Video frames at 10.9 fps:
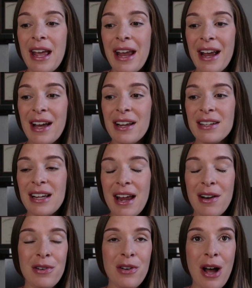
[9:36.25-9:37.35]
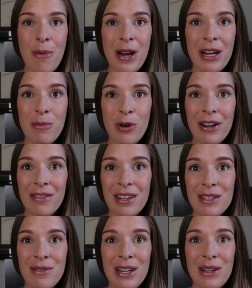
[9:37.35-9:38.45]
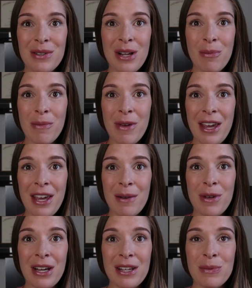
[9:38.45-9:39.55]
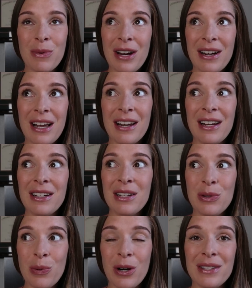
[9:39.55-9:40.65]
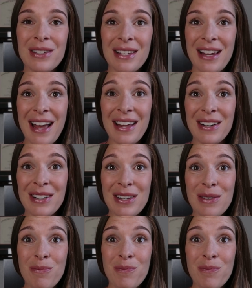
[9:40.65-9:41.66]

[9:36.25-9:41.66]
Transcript: And I don't know how many more of these videos I'll be making because we are getting towards the end.